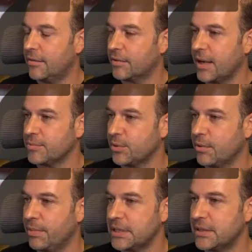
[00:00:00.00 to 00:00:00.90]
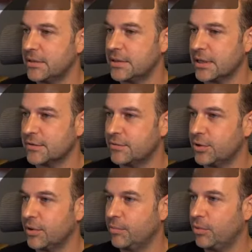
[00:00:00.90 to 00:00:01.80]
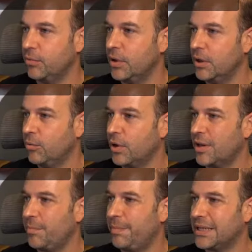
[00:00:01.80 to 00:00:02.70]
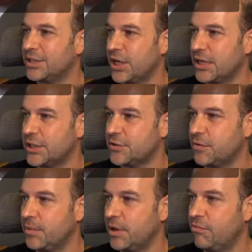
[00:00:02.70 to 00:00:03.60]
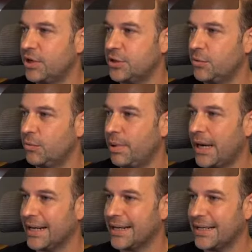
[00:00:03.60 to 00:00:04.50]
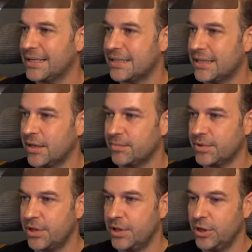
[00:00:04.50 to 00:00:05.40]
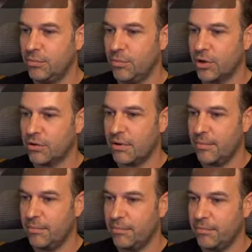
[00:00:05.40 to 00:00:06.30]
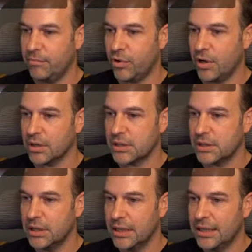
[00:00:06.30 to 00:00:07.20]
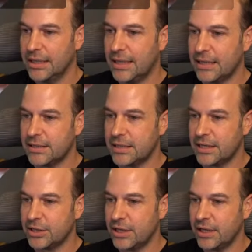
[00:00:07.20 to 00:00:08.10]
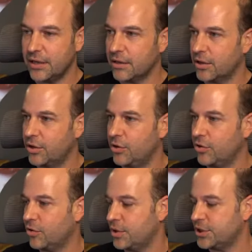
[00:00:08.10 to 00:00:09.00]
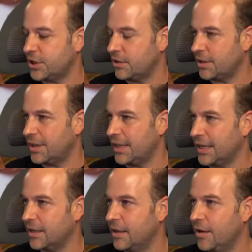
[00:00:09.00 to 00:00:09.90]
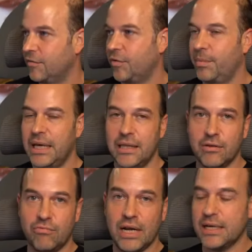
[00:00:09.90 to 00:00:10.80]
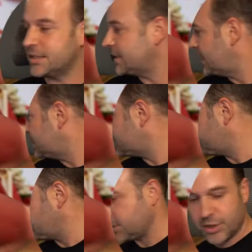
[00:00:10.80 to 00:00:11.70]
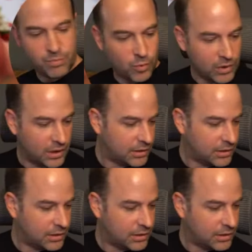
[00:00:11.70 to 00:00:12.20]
Capture One ambassadors. Thanks for joining, Paul. What are the big changes from the original palette gears set up to the new Monogram product? That's actually a good question. I think for me, the real estate is much smaller.